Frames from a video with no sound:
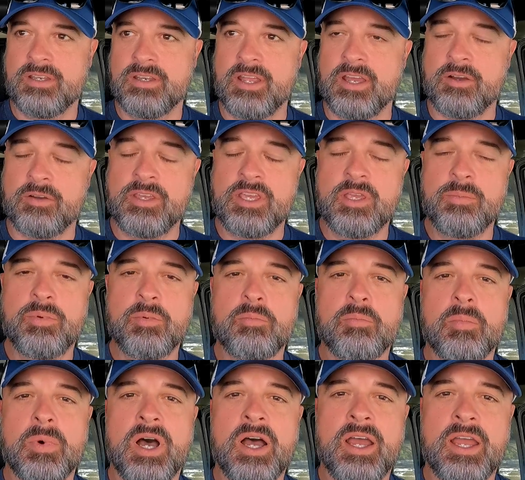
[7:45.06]
Now, keep in
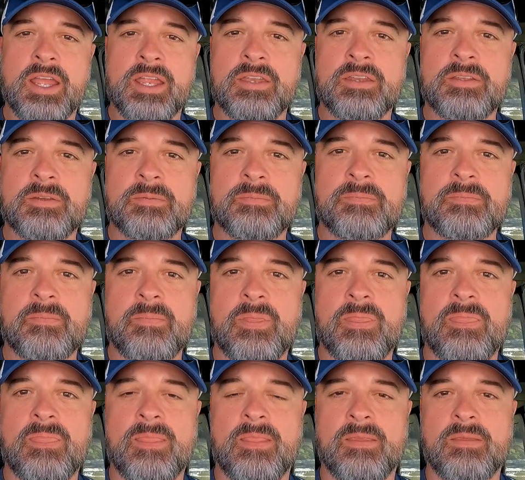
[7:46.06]
mind,
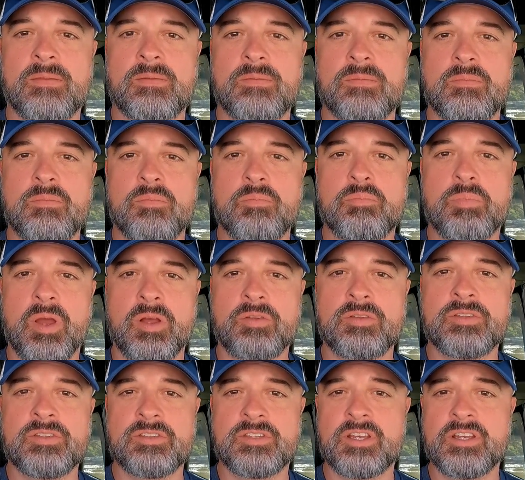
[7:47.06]

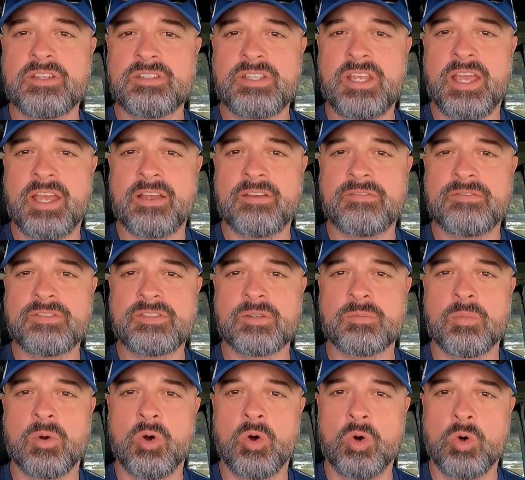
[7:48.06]
Belton does have
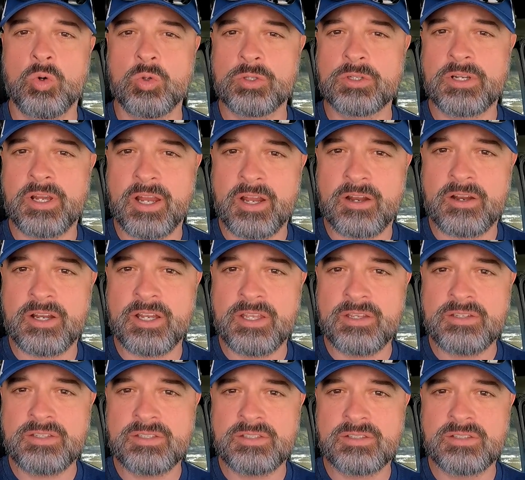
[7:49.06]
some older
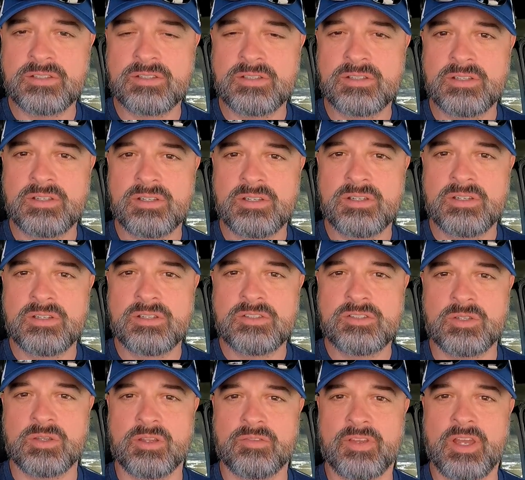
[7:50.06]
areas.
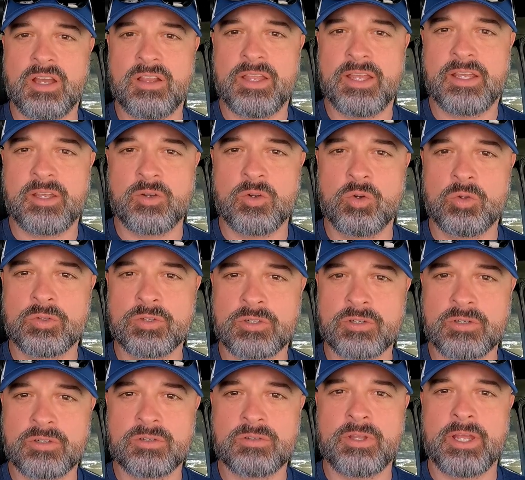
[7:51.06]
So they've got like an
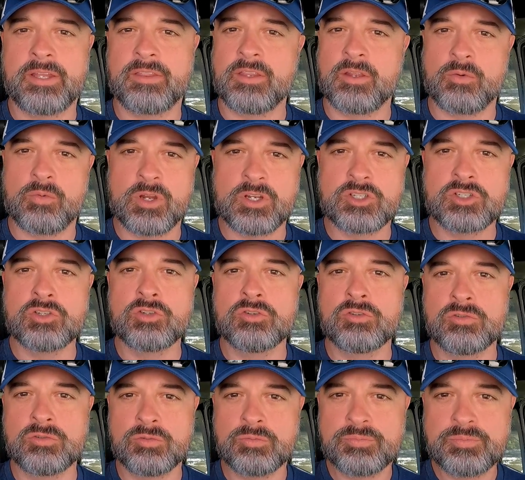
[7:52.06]
older, like the
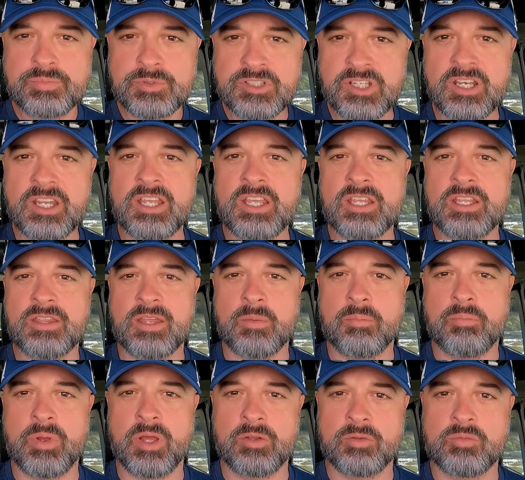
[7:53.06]
original city
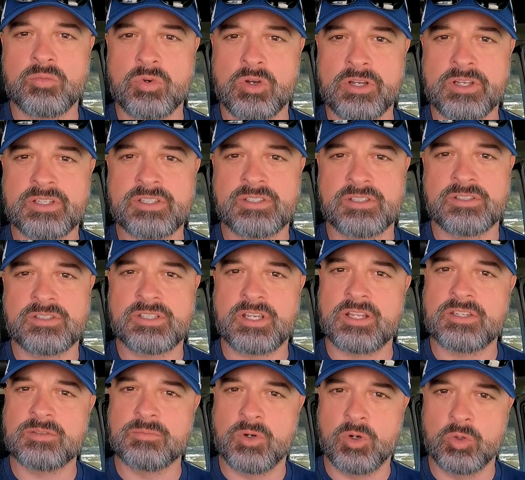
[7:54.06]
that Belton was, and it's
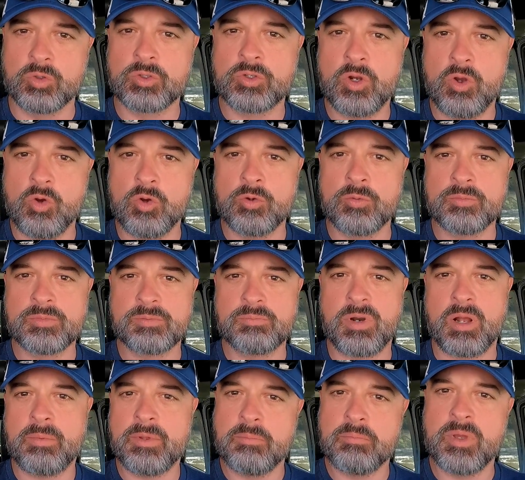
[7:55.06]
got some older homes,
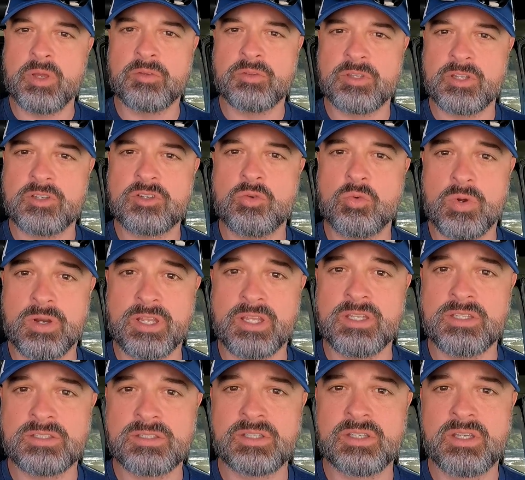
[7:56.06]
probably built in the
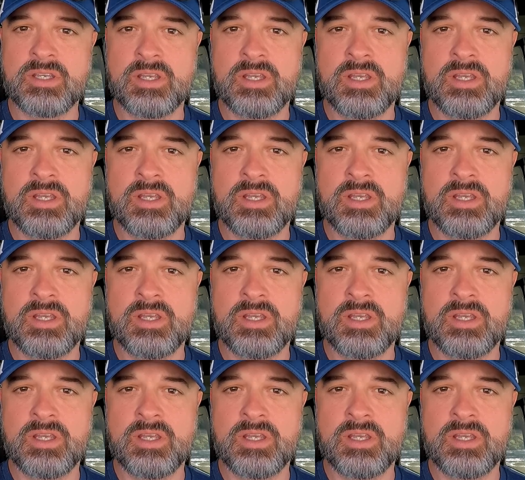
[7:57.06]
20s.